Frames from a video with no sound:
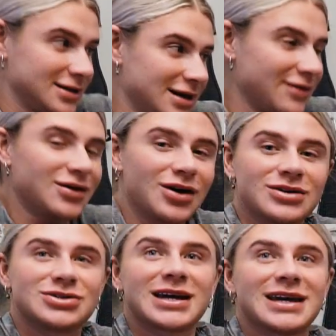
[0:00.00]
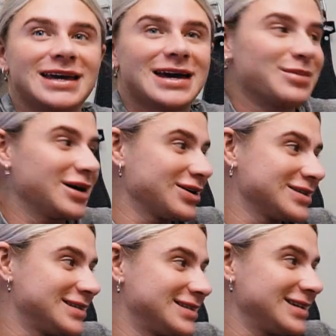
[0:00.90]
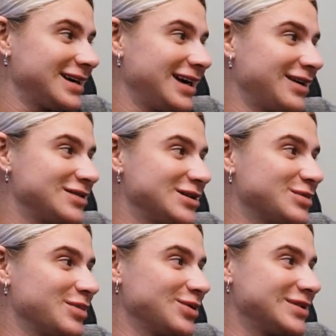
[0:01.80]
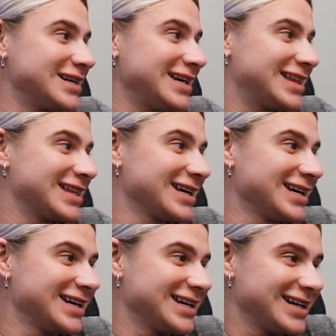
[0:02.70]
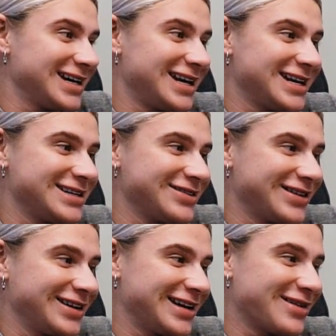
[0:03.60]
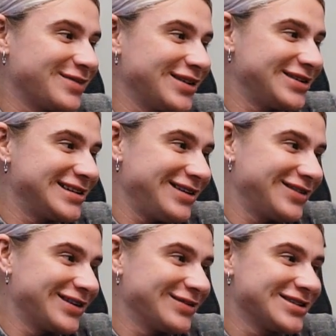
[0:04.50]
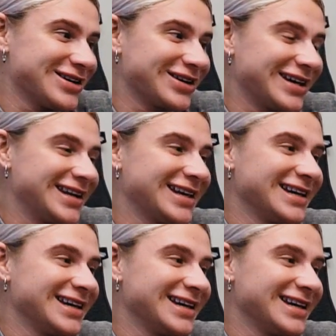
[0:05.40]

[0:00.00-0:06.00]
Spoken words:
I've not drank it yet because it gives you blue teeth, and I don't want to have blue teeth when I'm talking.